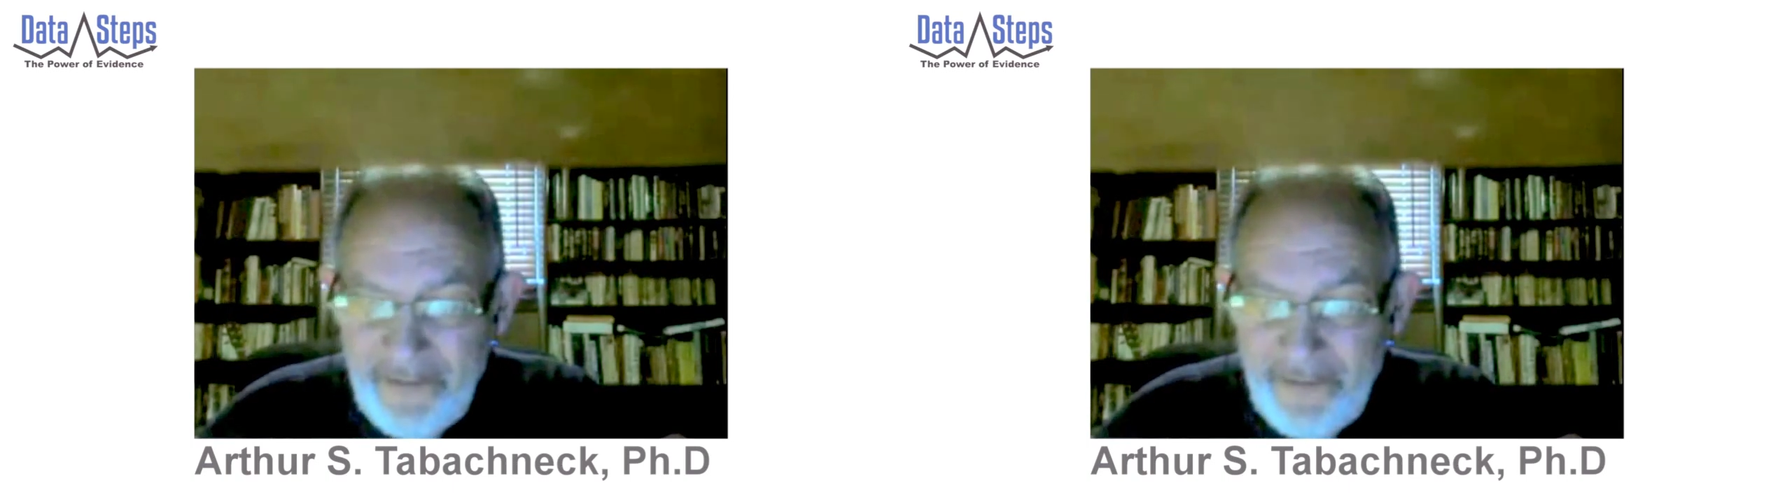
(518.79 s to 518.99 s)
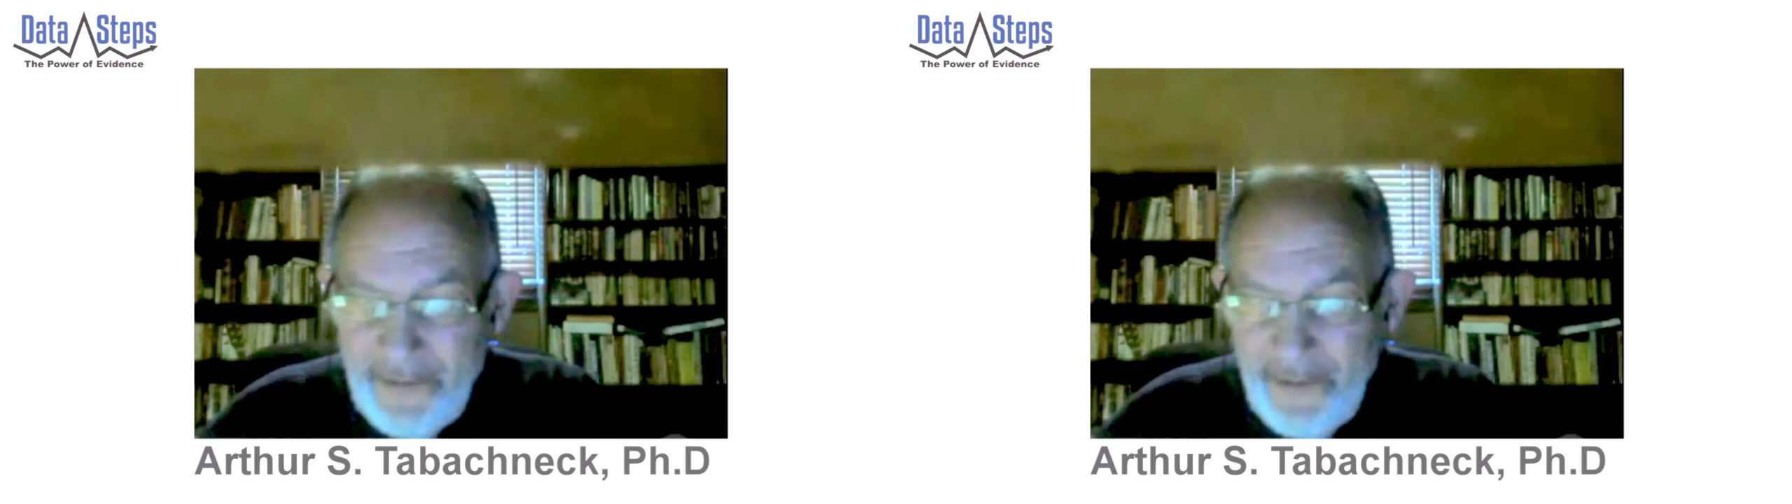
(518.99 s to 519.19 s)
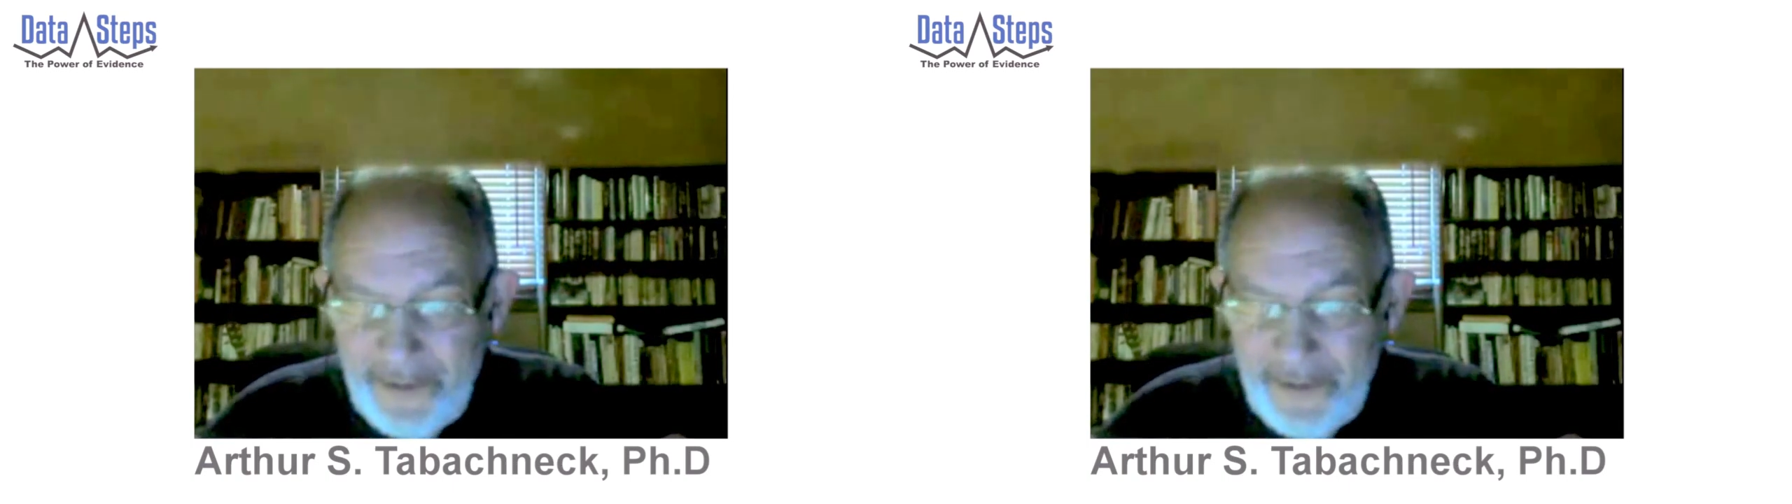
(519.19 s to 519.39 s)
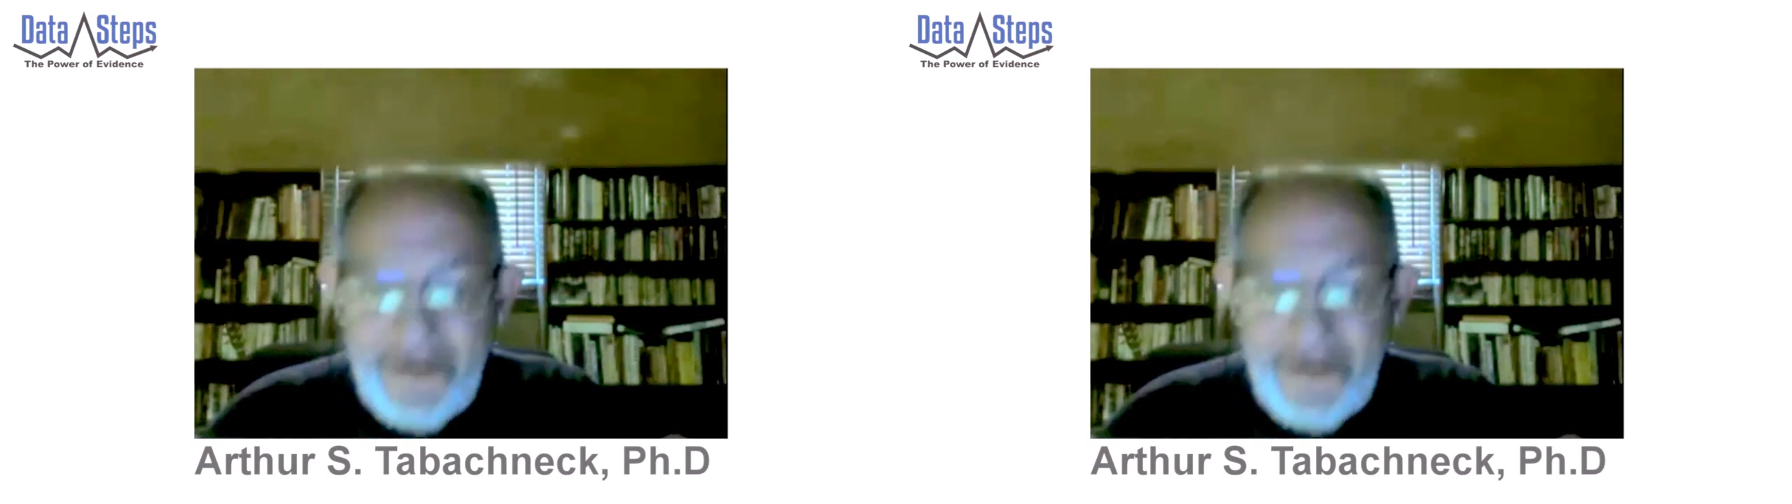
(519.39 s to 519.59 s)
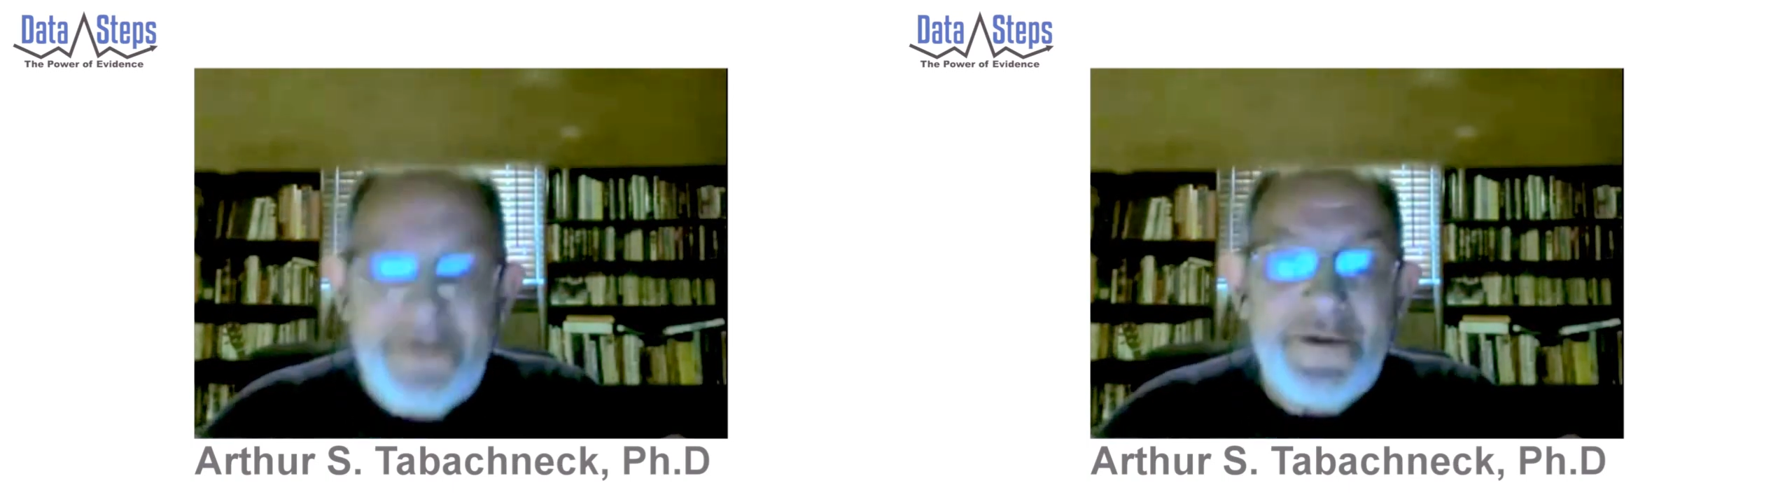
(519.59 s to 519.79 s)
involved with
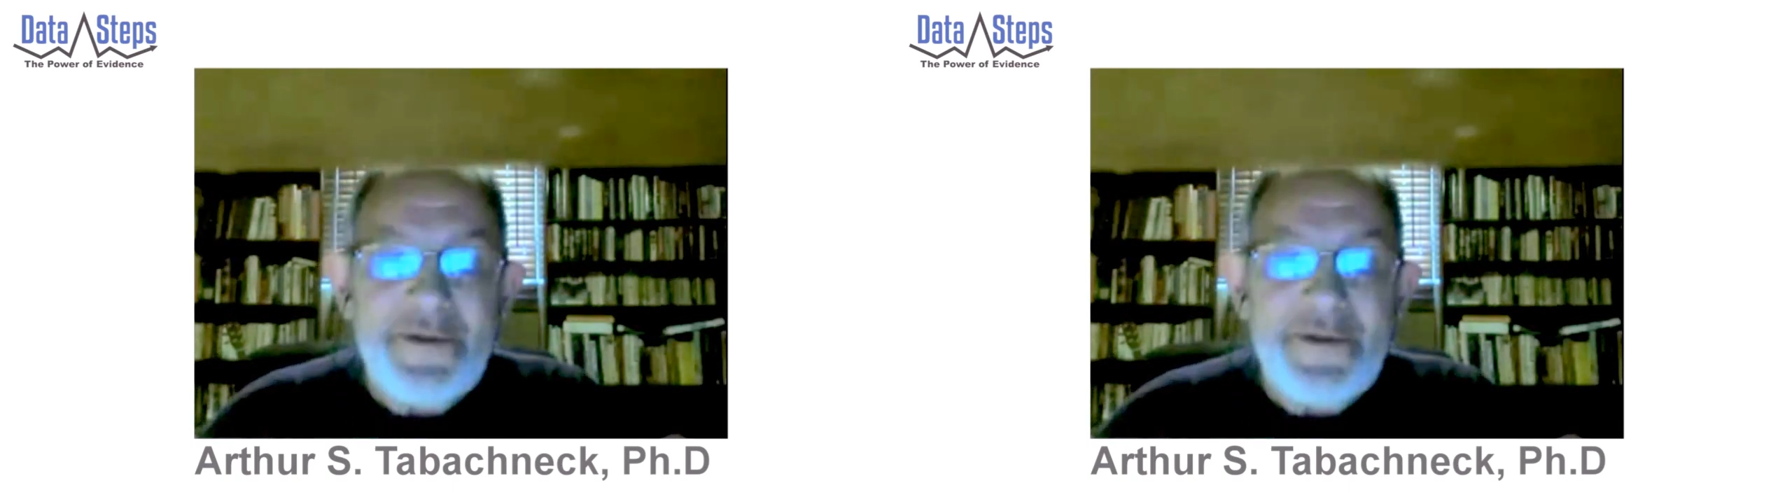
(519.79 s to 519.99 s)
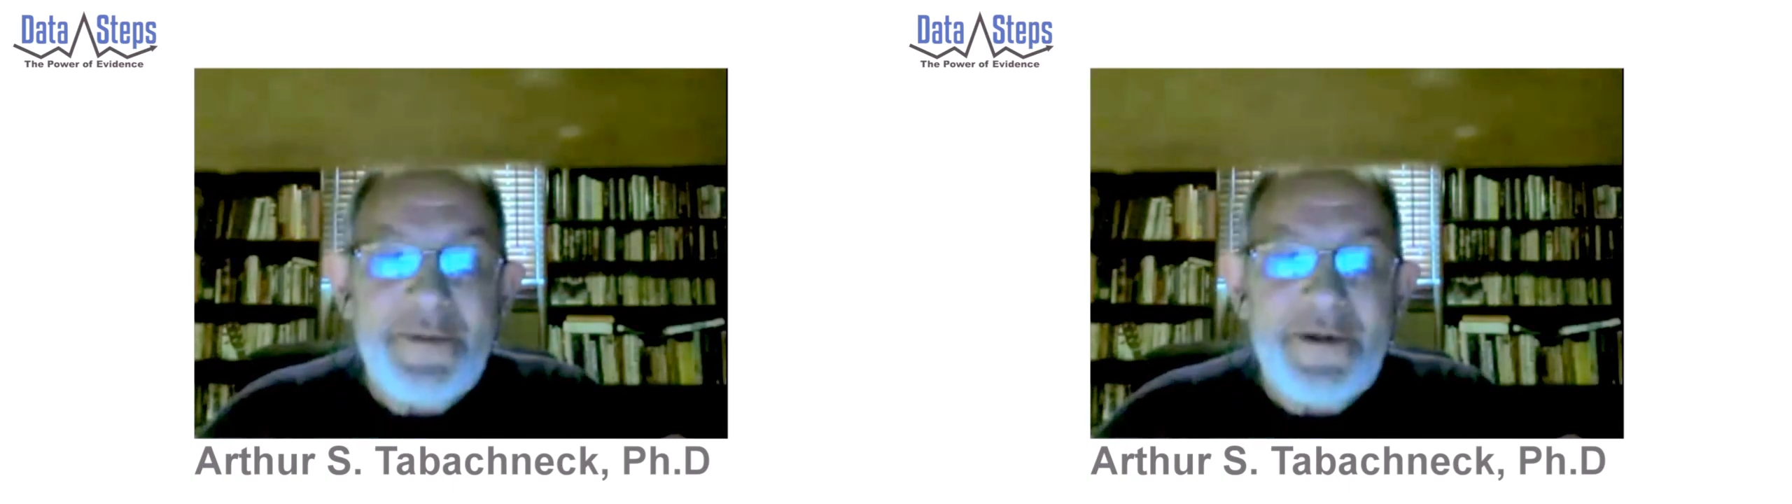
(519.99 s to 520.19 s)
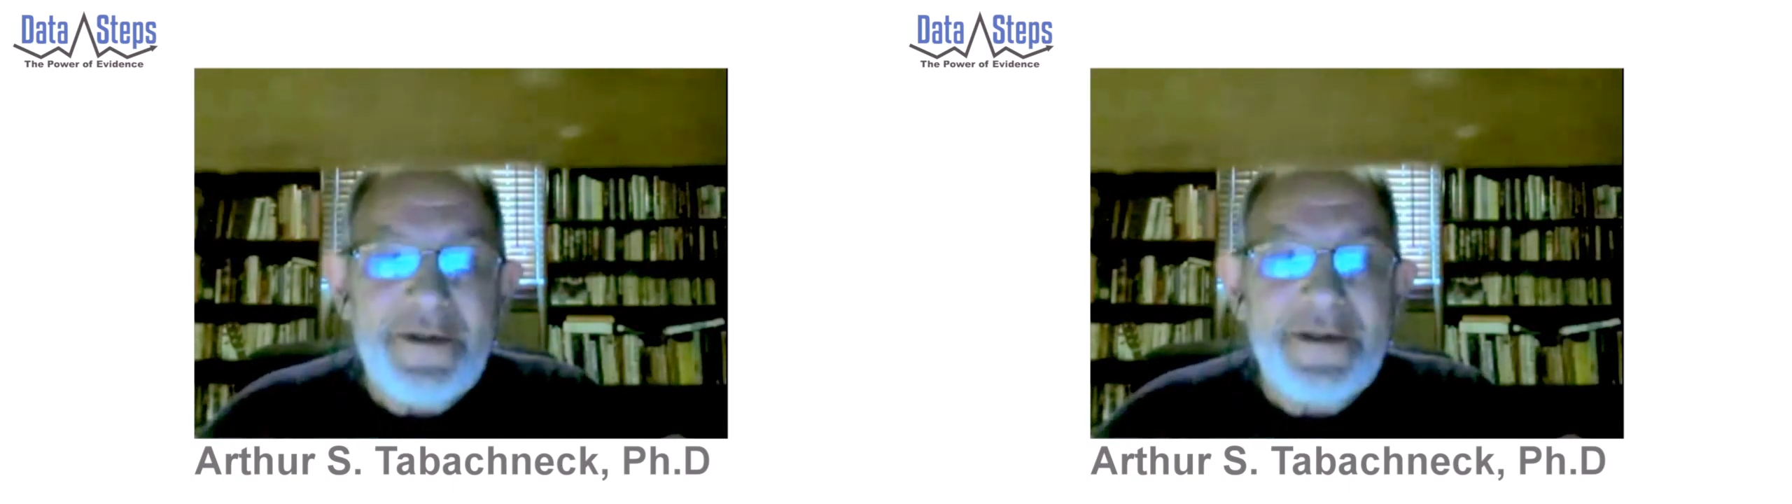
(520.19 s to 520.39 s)
those industries